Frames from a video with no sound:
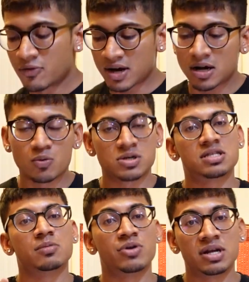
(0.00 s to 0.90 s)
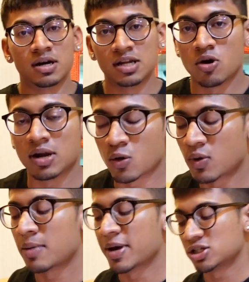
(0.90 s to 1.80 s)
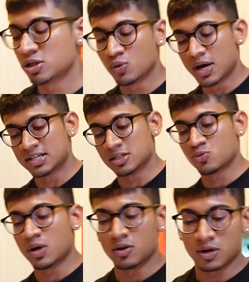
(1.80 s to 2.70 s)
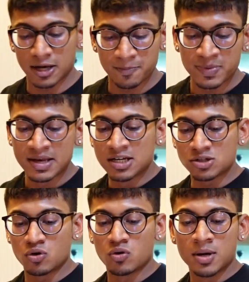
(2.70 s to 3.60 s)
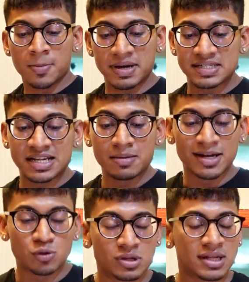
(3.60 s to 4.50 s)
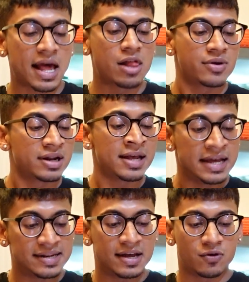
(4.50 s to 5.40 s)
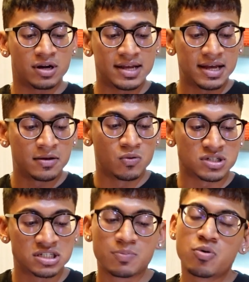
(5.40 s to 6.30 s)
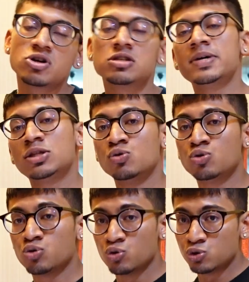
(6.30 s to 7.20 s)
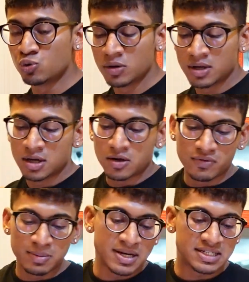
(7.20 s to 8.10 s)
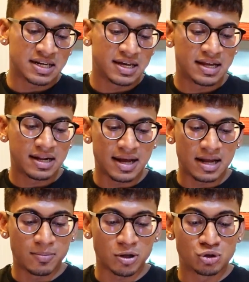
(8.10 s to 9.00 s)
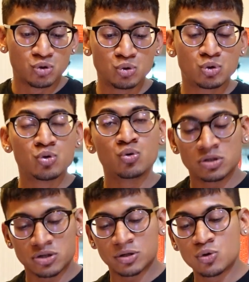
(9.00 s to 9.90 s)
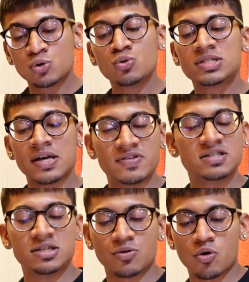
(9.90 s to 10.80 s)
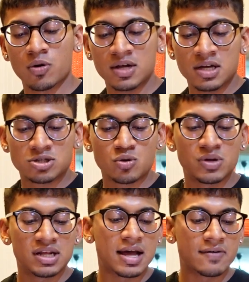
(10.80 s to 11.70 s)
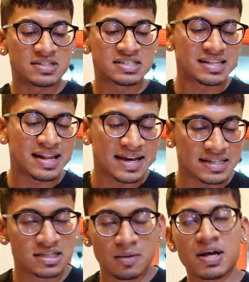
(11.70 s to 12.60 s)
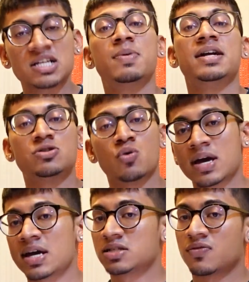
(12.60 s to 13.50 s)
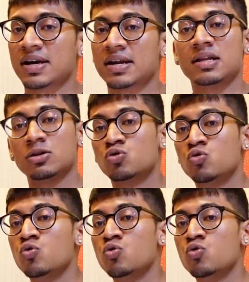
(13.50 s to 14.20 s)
Right now, we're still pretty early on, like what I mentioned to you guys as well, okay? So, basically, my total calorie intake for the day was supposed to be 2222. We basically hit it at about 2270. So, we did have a slight surplus, but it's okay, it's fine, nothing